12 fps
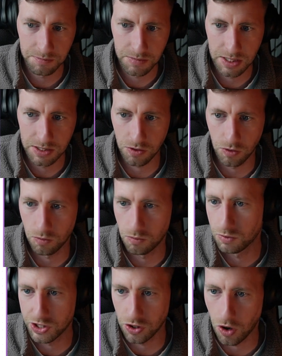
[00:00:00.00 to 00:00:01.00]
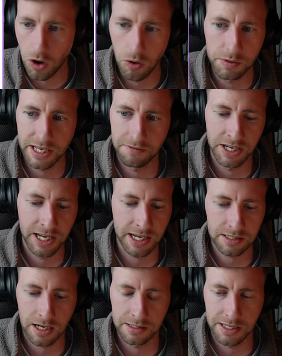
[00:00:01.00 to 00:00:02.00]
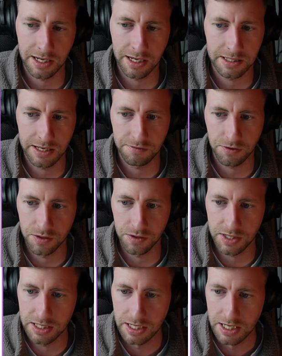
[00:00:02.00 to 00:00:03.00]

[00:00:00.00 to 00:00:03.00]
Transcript: So we should always have a next contact date for a lead.